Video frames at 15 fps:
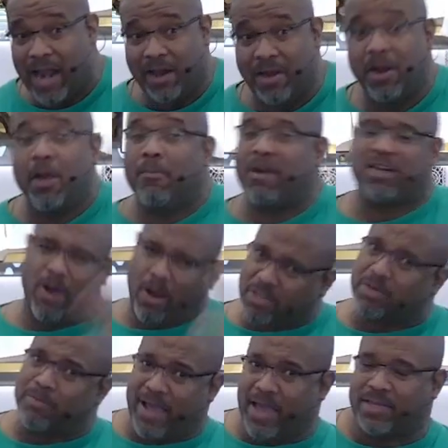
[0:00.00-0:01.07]
My daughter's a
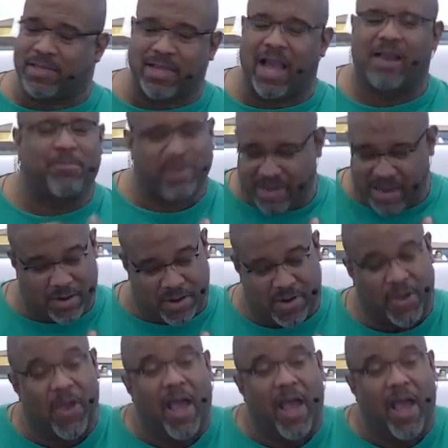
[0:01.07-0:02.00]
math scholar, but no, no, no.